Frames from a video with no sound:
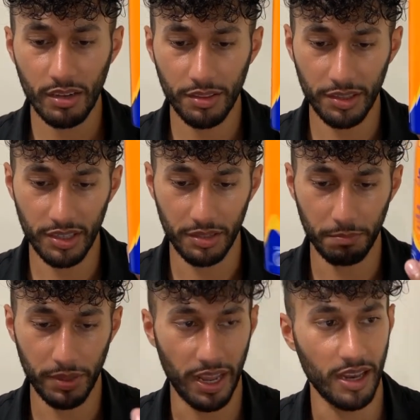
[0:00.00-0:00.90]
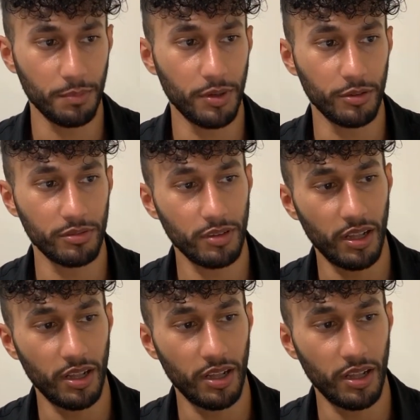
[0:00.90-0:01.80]
the Banana Boat
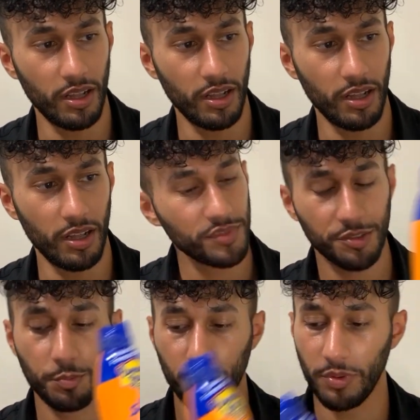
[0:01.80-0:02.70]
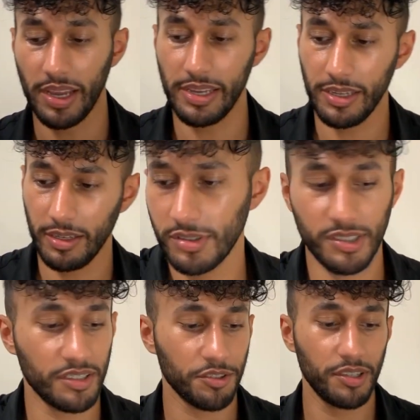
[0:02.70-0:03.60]
Ultra Sport Spray
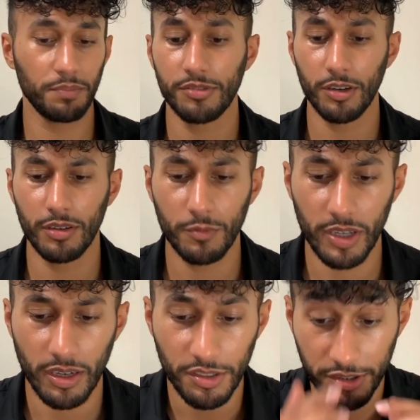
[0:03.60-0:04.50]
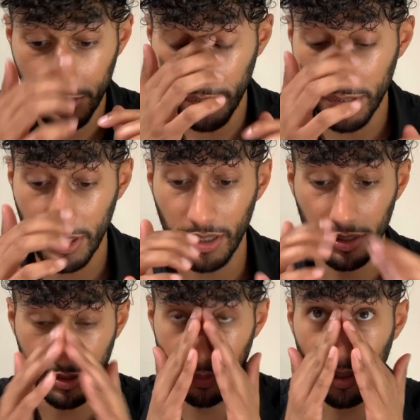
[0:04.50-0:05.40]
sunscreen. So we can also start seeing
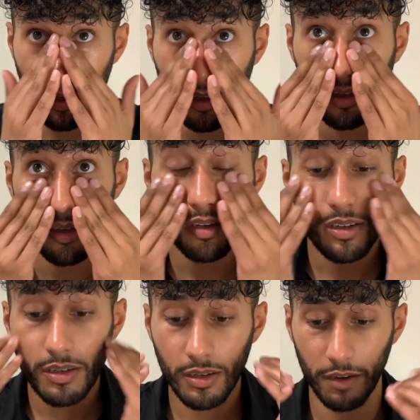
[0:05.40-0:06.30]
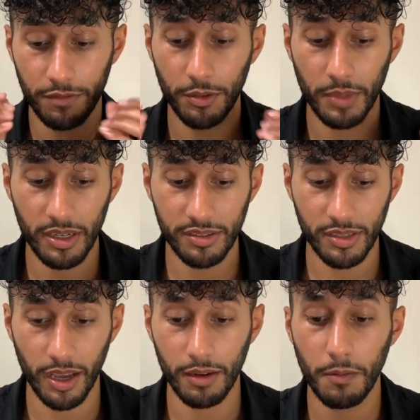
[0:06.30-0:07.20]
it's been like a few minutes
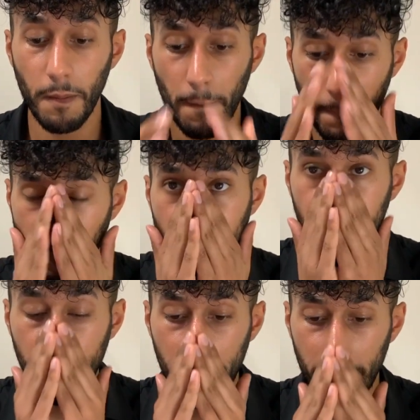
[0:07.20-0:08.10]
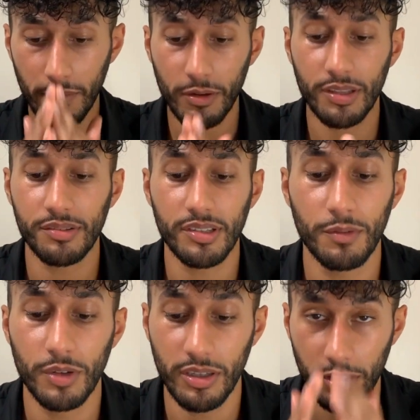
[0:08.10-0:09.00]
now. We can see
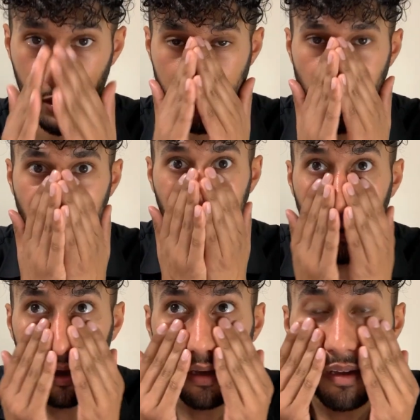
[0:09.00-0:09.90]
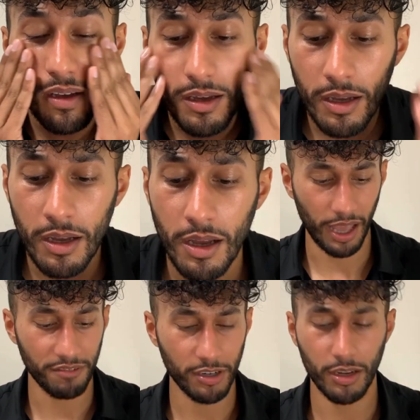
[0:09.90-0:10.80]
what it looks like.
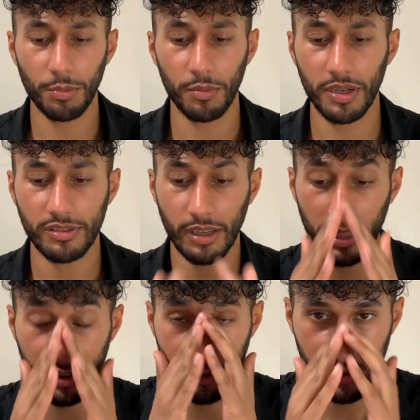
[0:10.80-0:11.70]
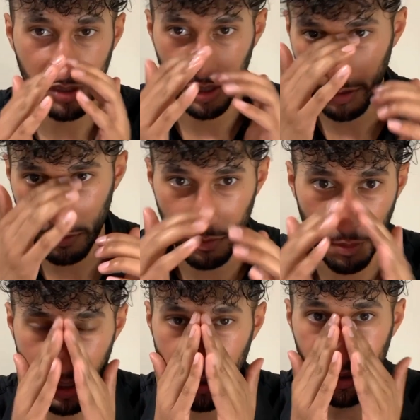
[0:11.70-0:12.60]
After a couple of minutes, I like to just like
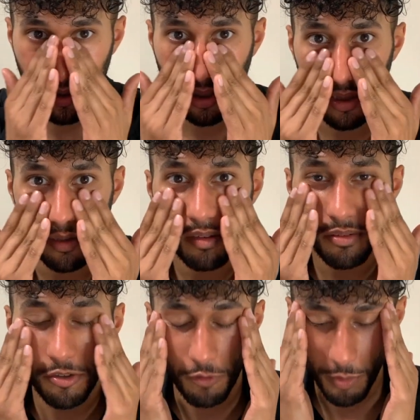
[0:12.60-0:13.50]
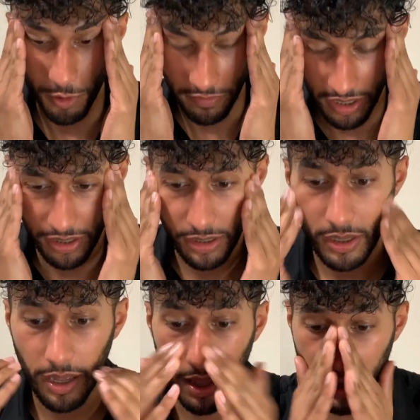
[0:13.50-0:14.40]
rub it in again to remove any
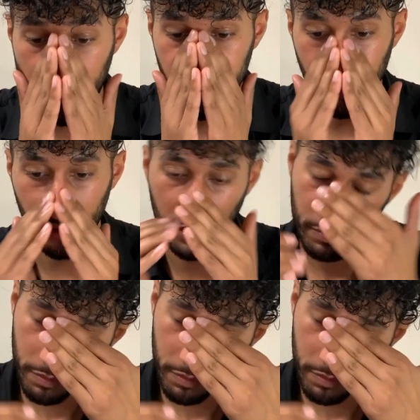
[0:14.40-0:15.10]
extra.